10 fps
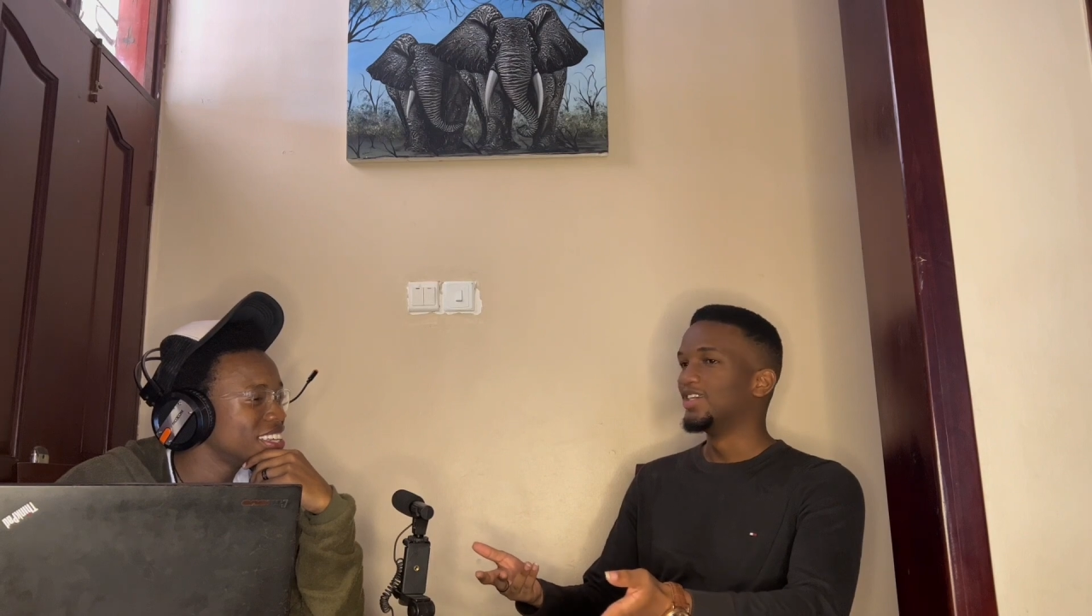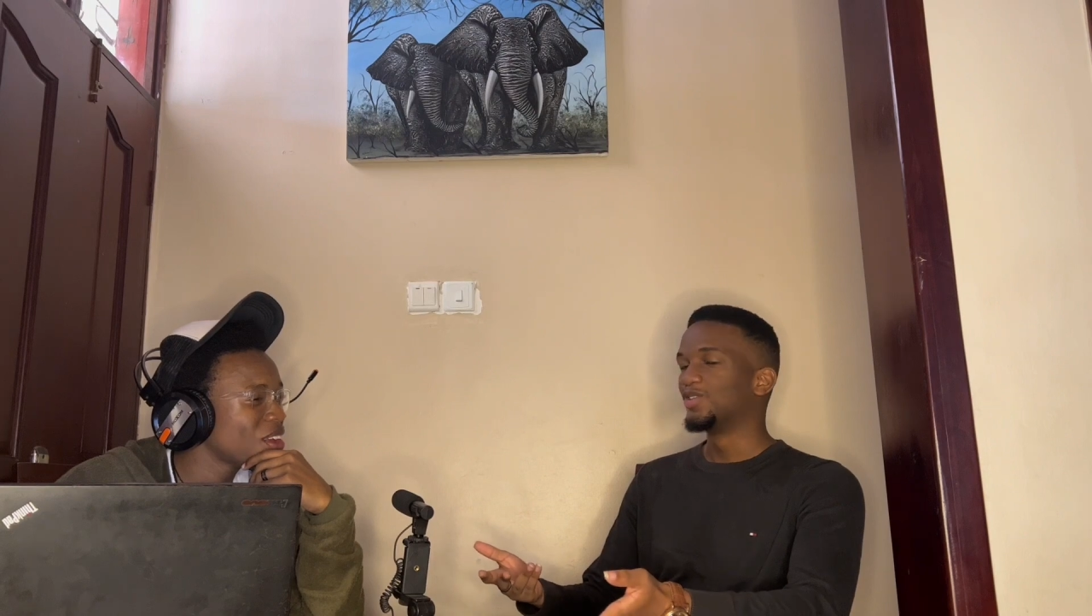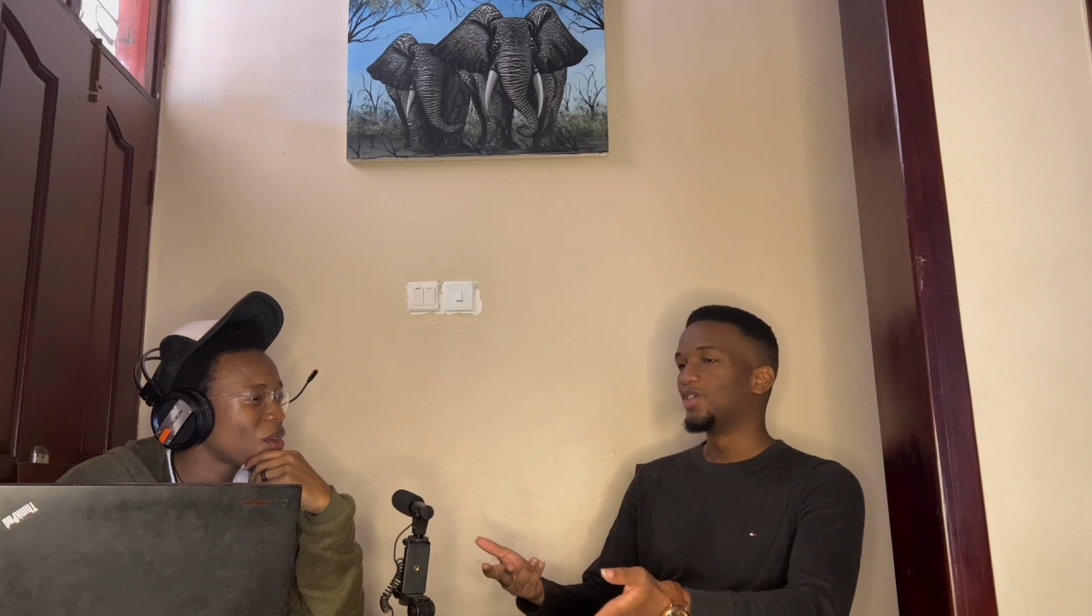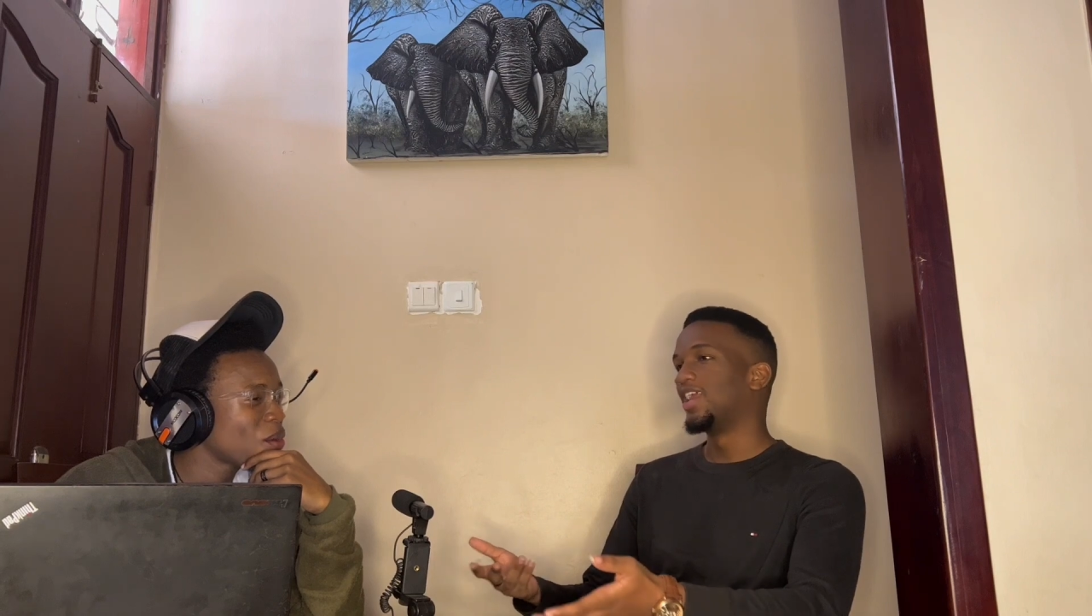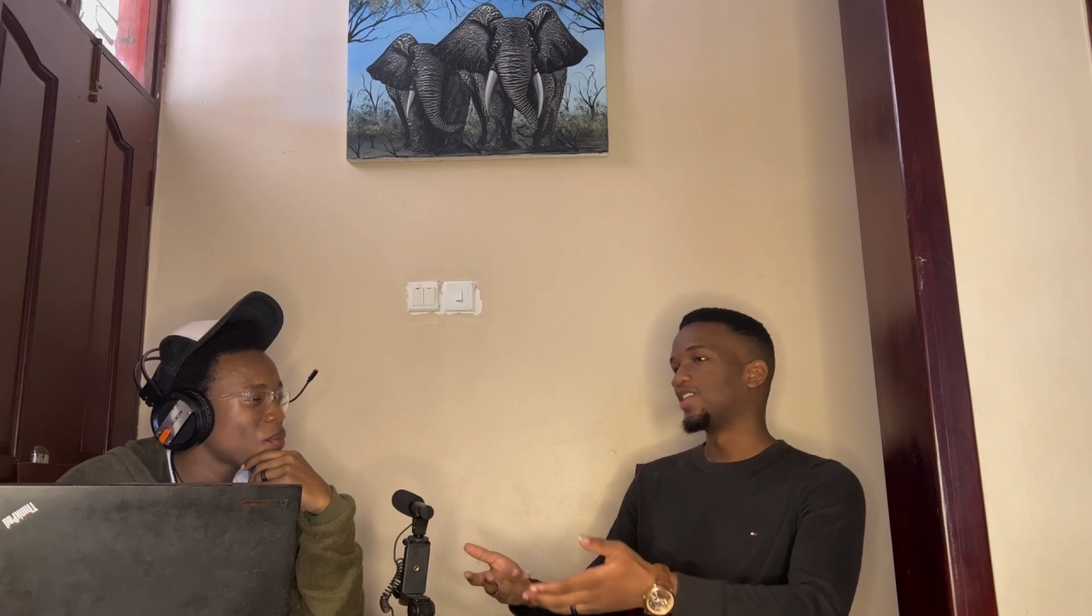
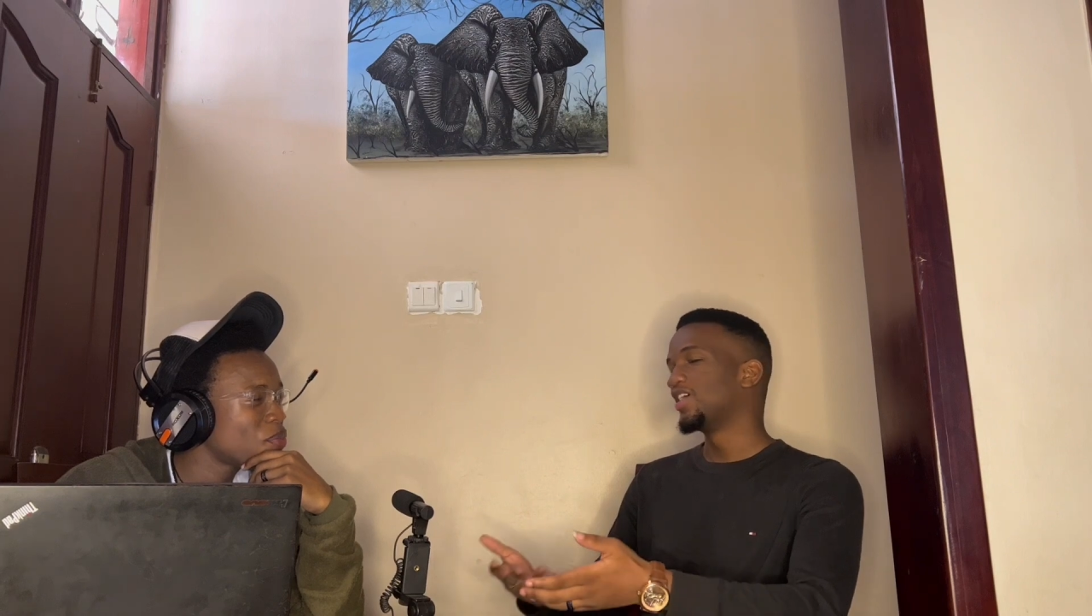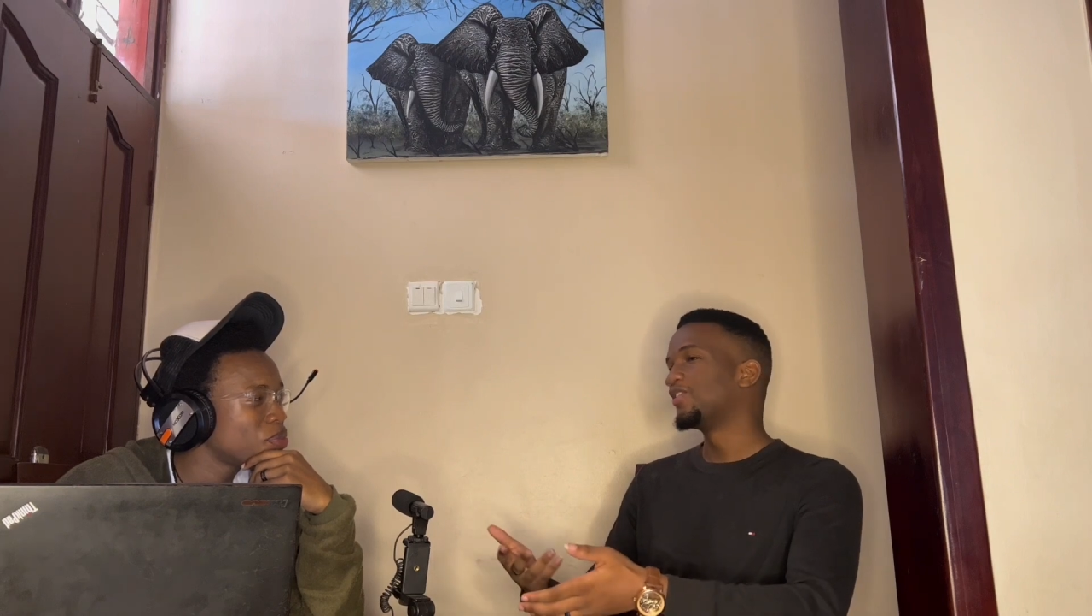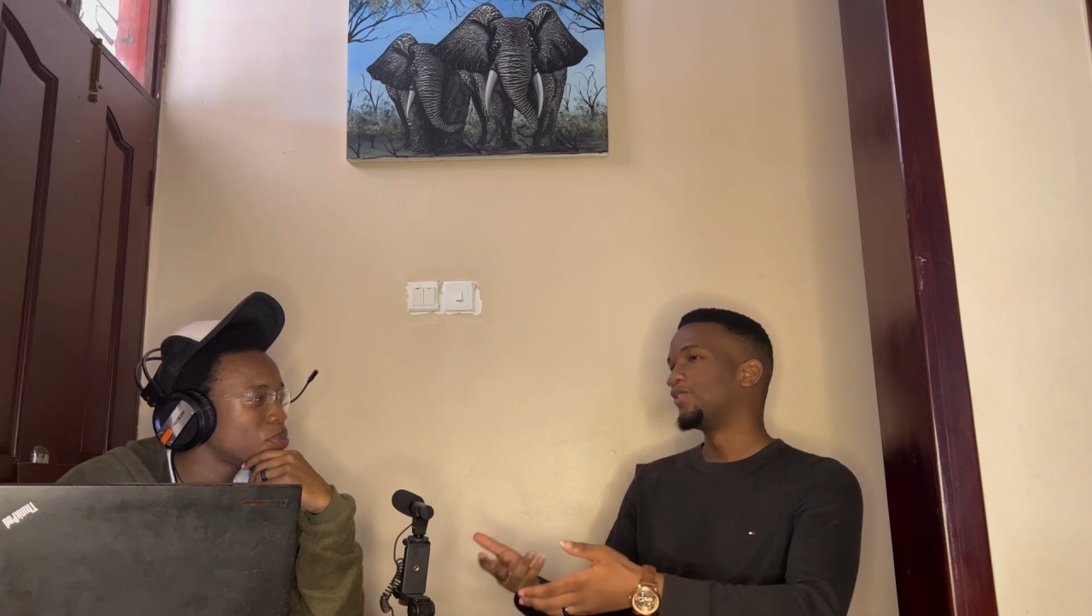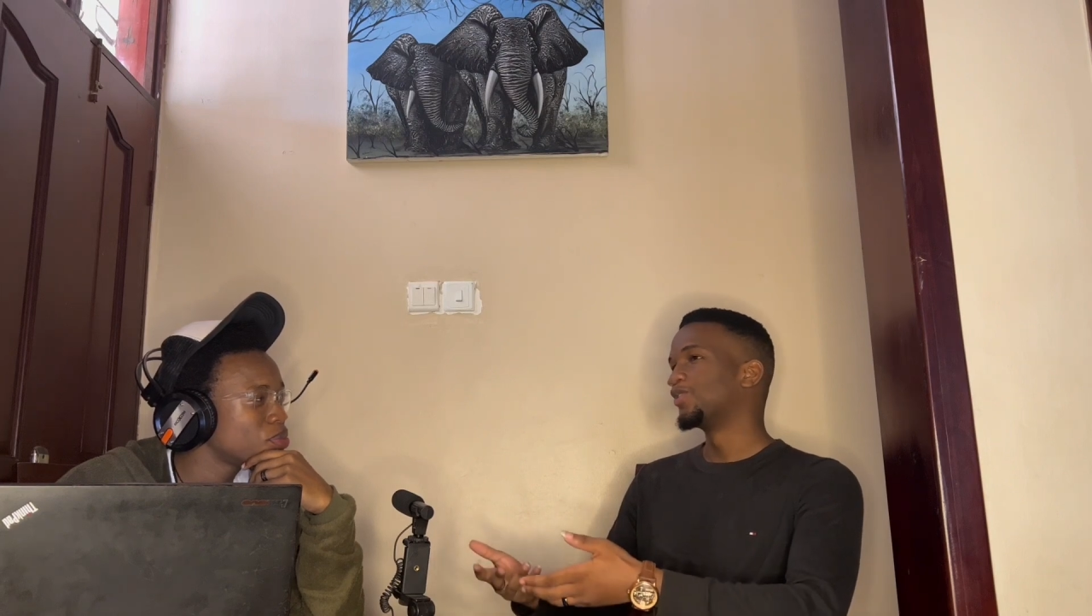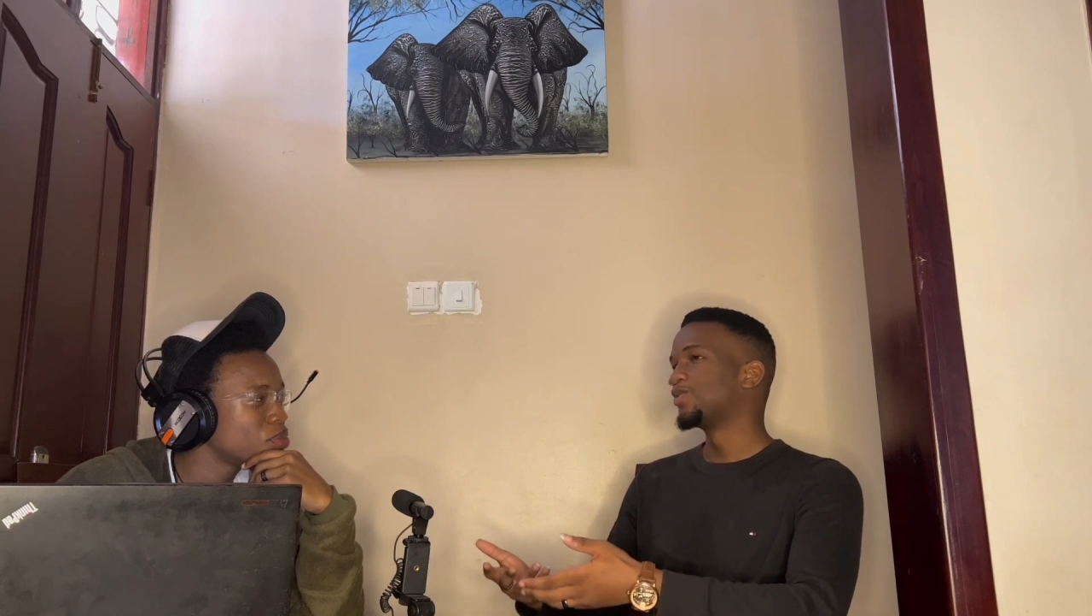so like they're the
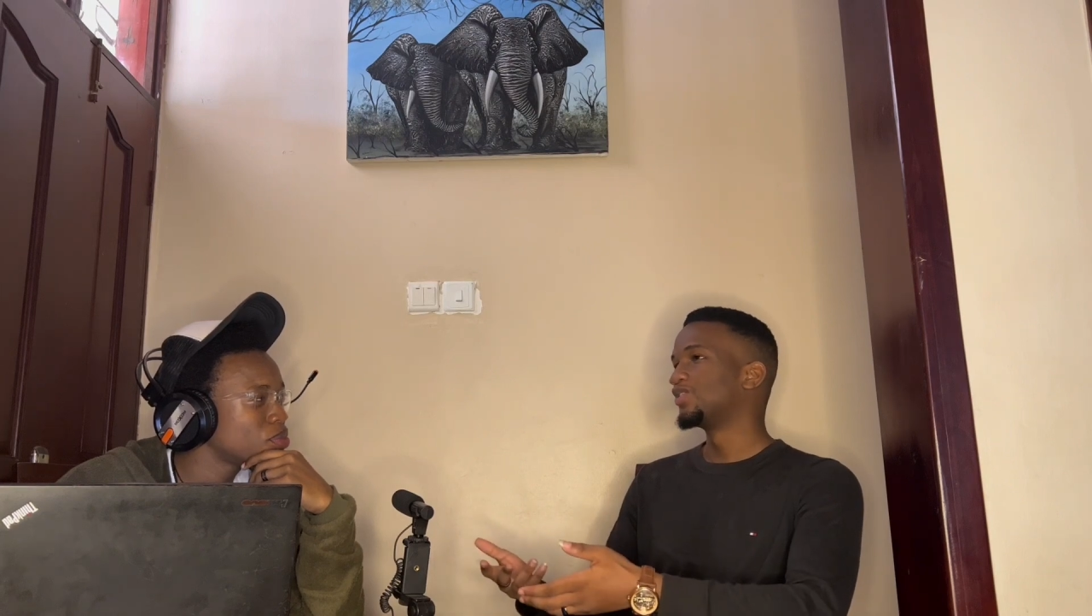first